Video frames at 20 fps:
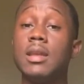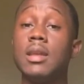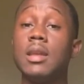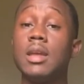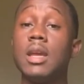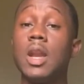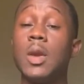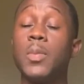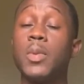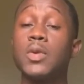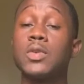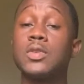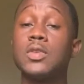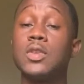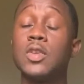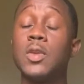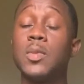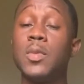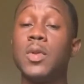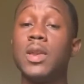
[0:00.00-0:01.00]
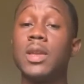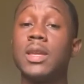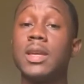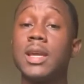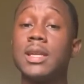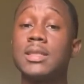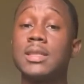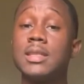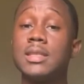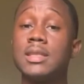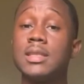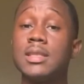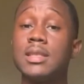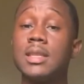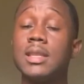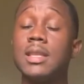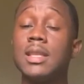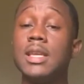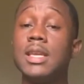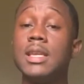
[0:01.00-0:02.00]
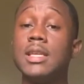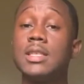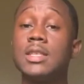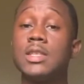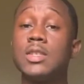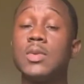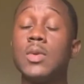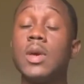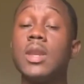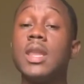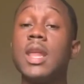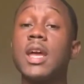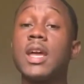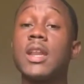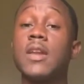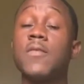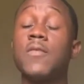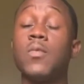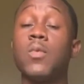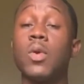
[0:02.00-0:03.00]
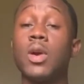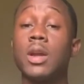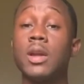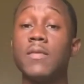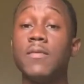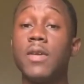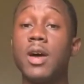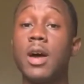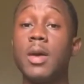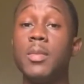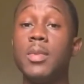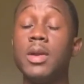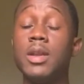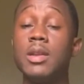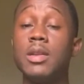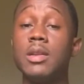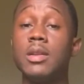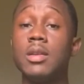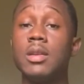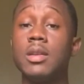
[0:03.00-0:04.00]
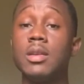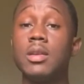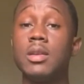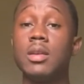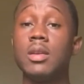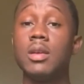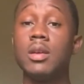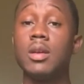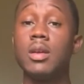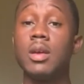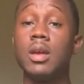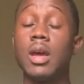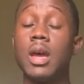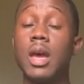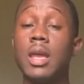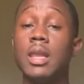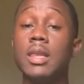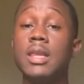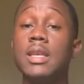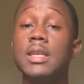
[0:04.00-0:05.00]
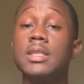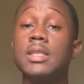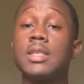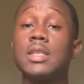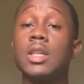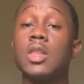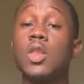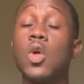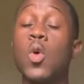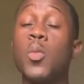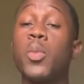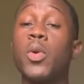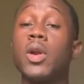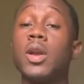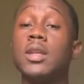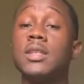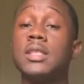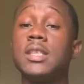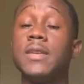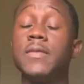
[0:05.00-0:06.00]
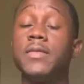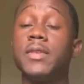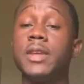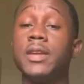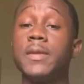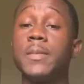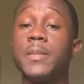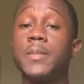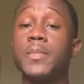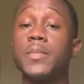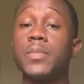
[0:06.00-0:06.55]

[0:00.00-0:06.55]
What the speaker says: interpersonal communications leads to a negative work environment and leads to low productivity.